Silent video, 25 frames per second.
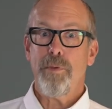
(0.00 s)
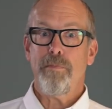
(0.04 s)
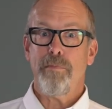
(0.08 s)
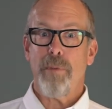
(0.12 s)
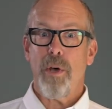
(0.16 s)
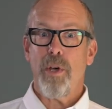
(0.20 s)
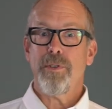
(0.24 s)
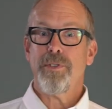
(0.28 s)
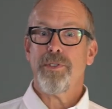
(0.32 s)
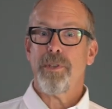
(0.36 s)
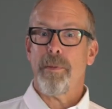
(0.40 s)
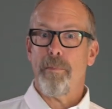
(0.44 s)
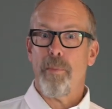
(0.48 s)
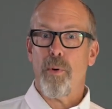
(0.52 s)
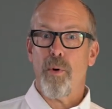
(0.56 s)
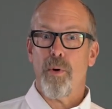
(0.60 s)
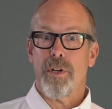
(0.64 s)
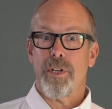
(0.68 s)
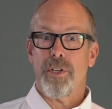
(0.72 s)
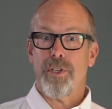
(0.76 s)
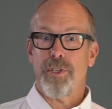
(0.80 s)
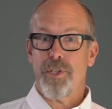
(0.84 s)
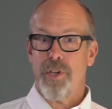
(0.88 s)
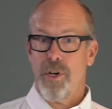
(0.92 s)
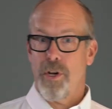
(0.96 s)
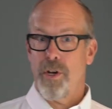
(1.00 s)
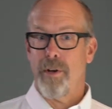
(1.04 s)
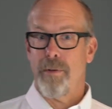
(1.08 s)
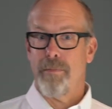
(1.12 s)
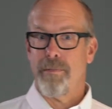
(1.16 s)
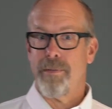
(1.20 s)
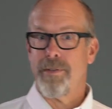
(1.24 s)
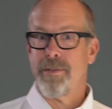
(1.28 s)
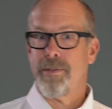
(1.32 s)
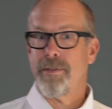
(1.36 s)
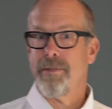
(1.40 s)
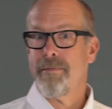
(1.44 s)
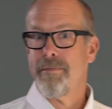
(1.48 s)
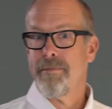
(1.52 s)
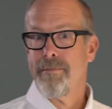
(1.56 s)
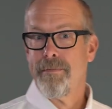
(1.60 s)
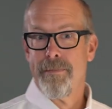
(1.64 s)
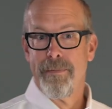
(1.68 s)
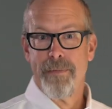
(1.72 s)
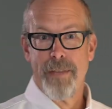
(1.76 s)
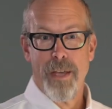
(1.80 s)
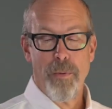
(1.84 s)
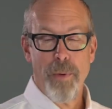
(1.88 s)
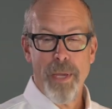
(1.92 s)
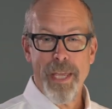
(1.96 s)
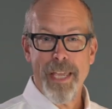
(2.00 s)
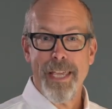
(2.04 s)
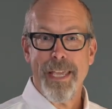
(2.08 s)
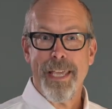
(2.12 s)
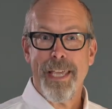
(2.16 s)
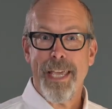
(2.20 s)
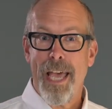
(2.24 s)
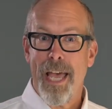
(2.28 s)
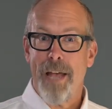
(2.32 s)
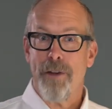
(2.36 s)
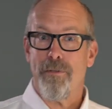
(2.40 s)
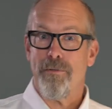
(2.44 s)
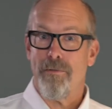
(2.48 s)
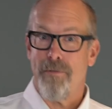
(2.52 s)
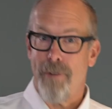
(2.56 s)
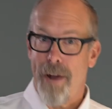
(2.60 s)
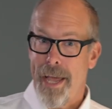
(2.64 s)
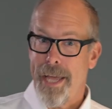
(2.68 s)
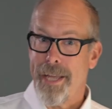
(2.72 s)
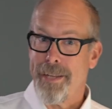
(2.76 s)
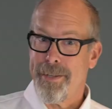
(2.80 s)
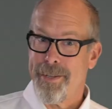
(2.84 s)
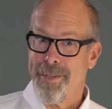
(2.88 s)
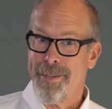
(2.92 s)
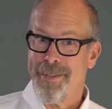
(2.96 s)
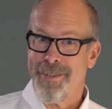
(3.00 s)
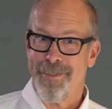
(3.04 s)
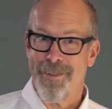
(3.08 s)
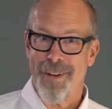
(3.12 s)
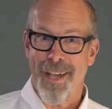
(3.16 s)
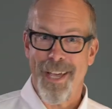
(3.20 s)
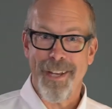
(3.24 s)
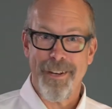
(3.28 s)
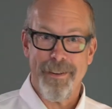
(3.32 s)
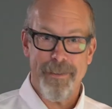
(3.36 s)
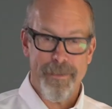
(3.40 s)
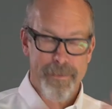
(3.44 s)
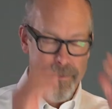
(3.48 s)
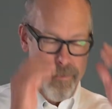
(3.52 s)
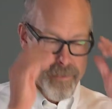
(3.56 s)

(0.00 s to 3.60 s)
most important terms that we can get right, right?